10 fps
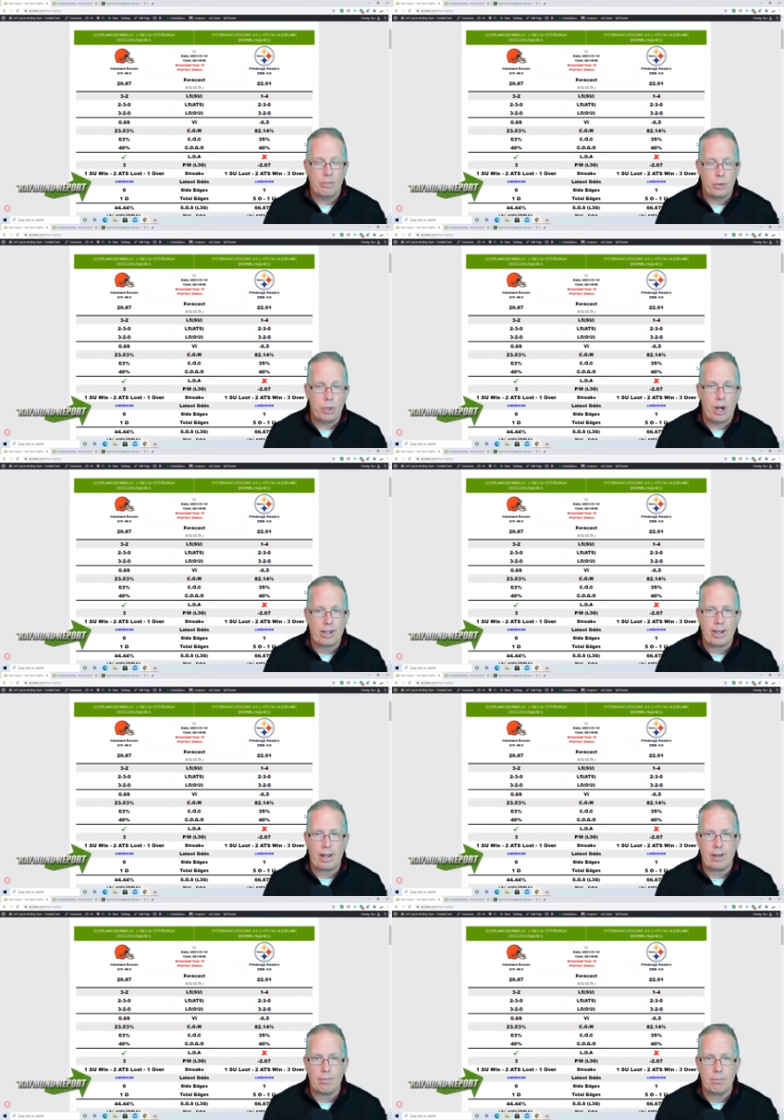Do not
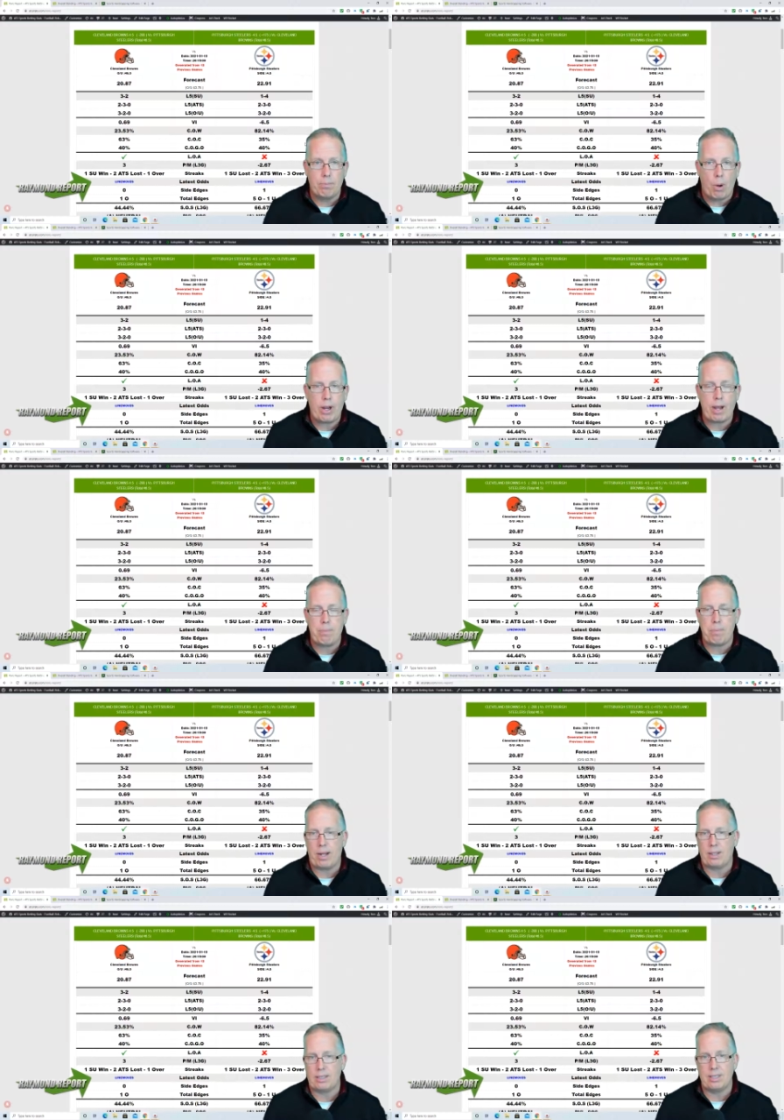get bonehead
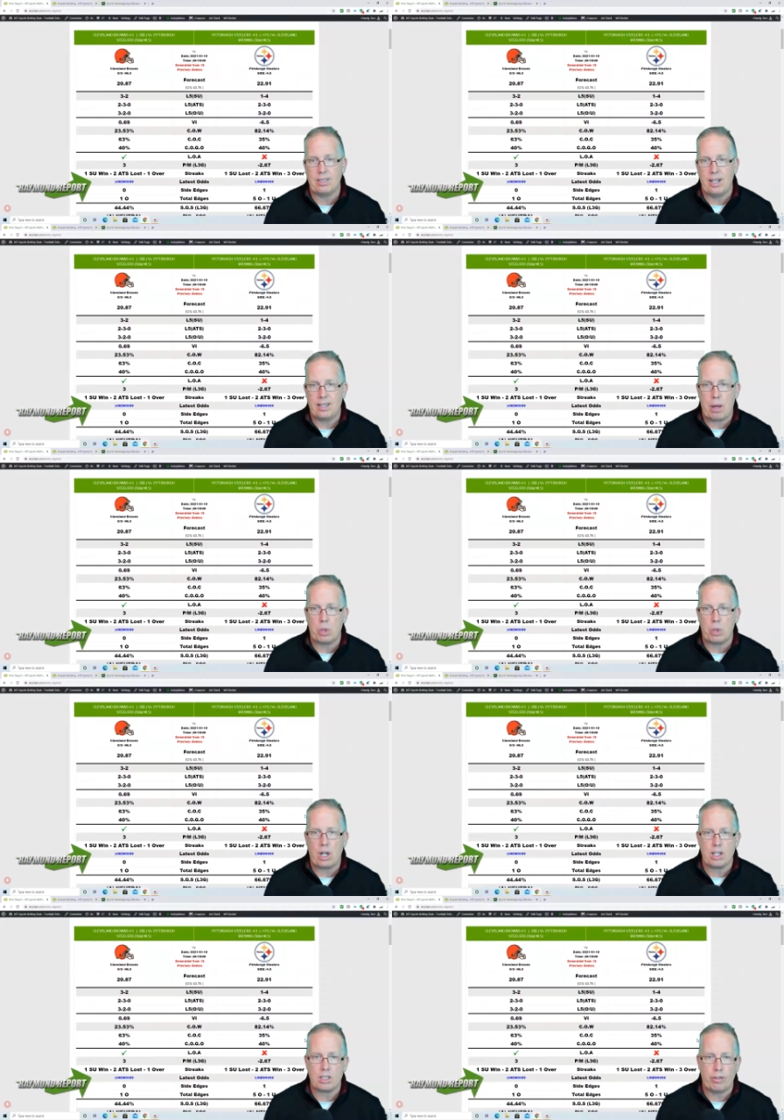penalties that will
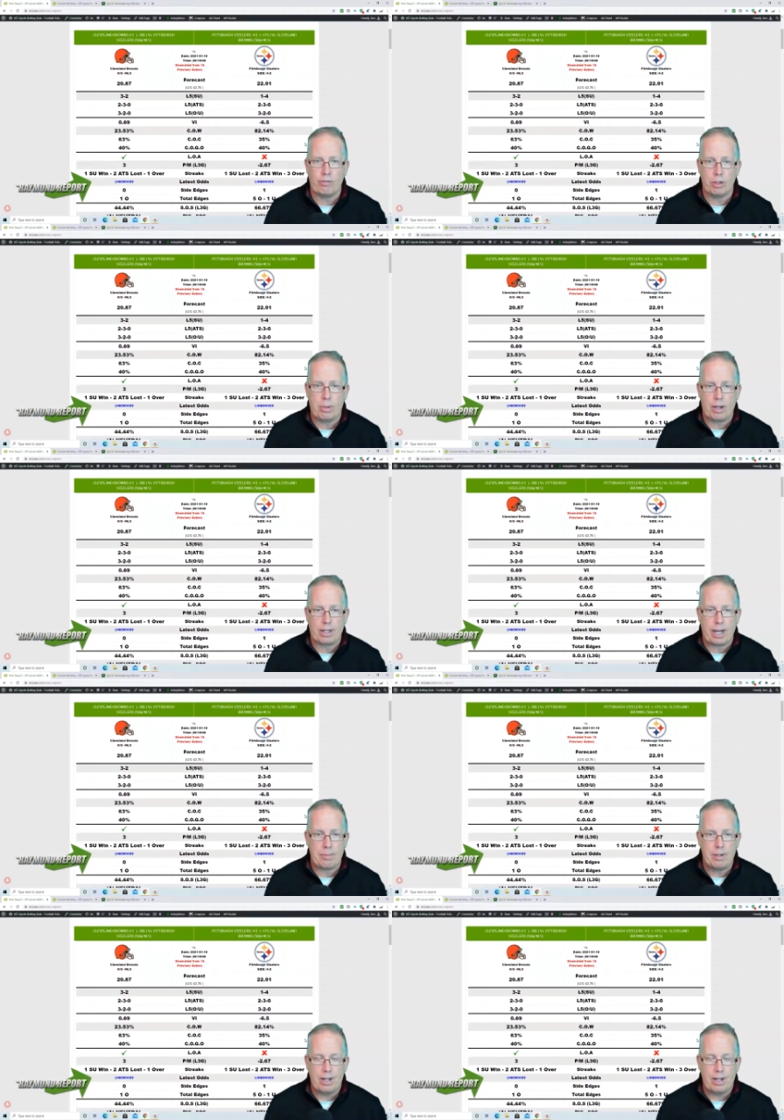cost you a football game.